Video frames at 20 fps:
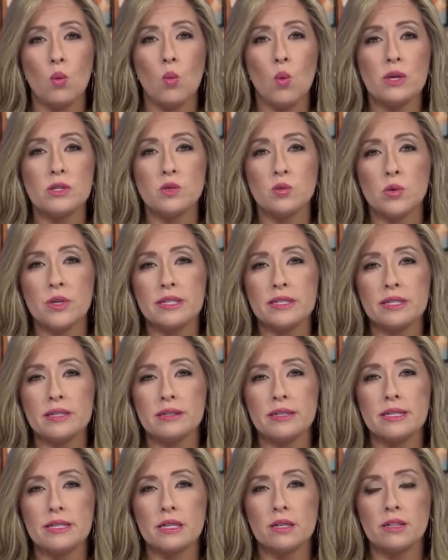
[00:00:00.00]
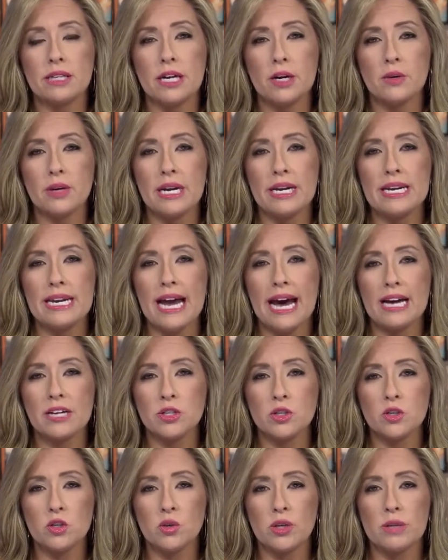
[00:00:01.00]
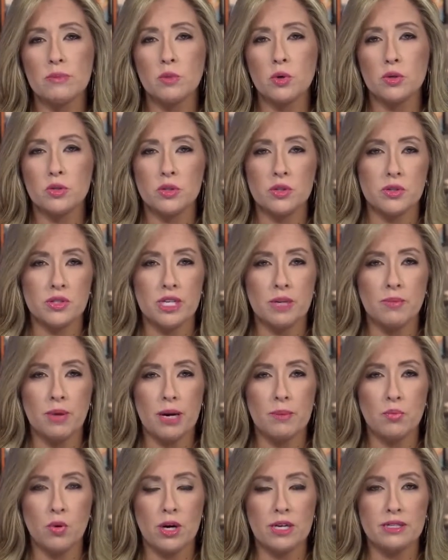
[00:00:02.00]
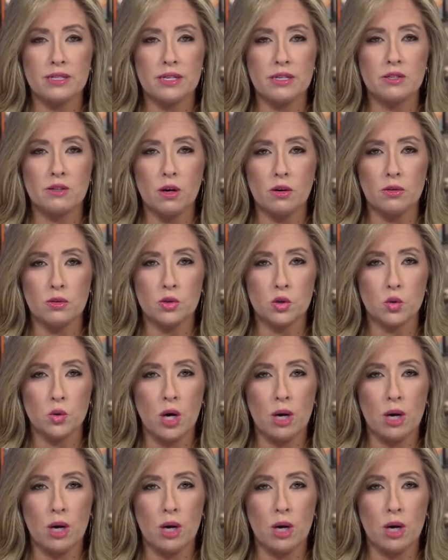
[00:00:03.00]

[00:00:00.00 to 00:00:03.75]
was recently declared a national emergency by President Donald